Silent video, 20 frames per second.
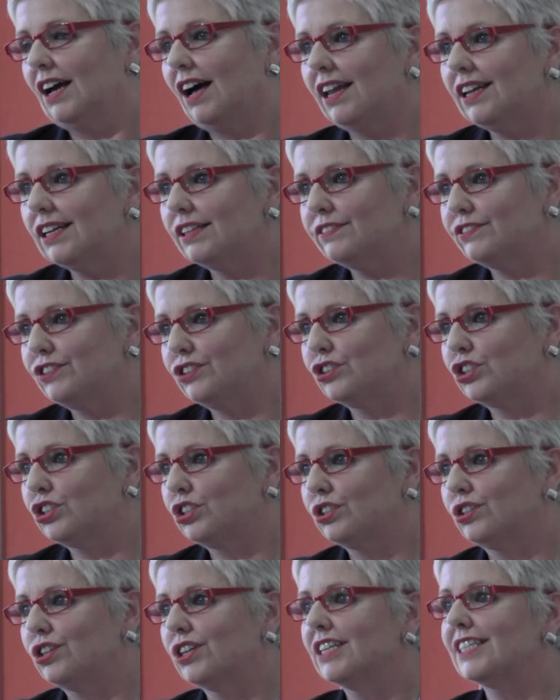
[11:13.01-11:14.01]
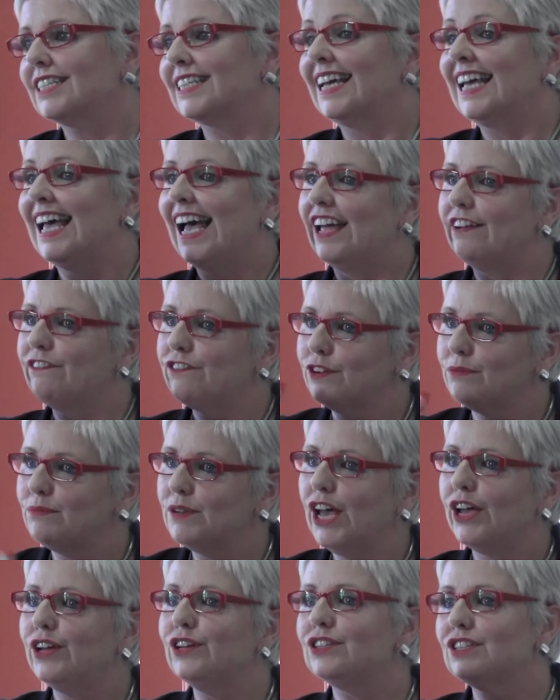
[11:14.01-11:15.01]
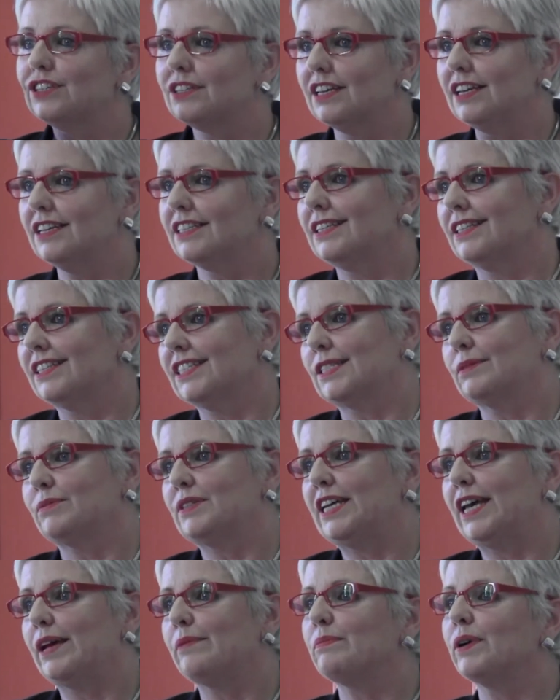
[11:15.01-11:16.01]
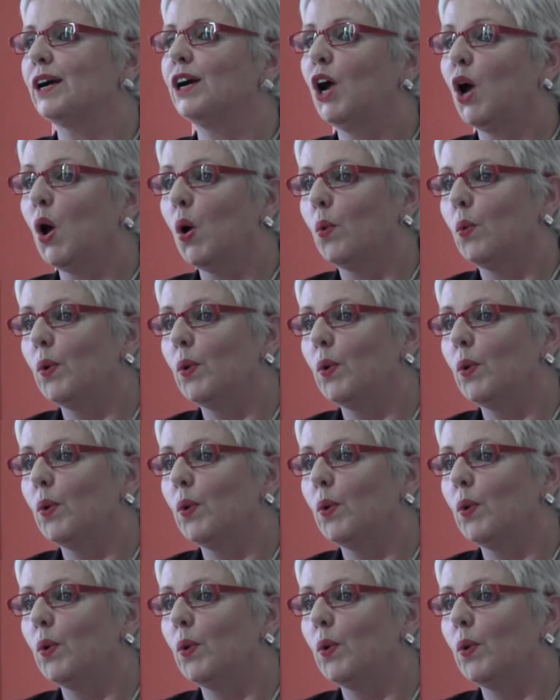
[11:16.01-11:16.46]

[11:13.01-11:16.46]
colour of your choice, and from now to the 18th September,